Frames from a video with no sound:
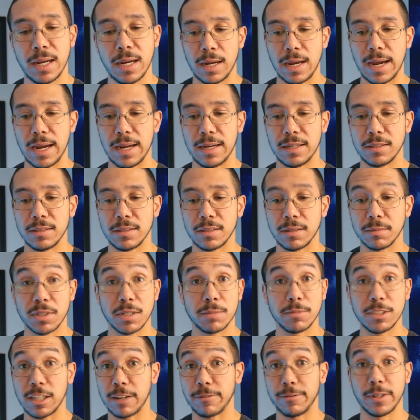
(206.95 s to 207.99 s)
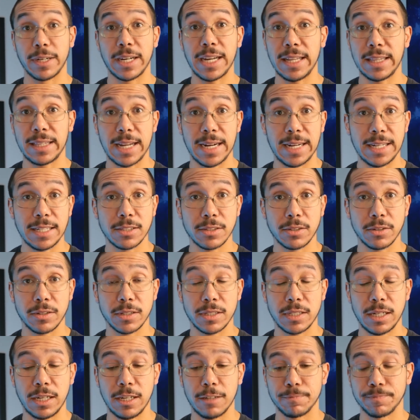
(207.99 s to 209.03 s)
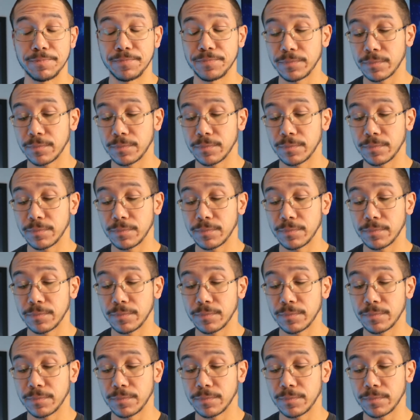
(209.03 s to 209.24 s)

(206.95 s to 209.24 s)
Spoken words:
And sometimes I forget that he's 13.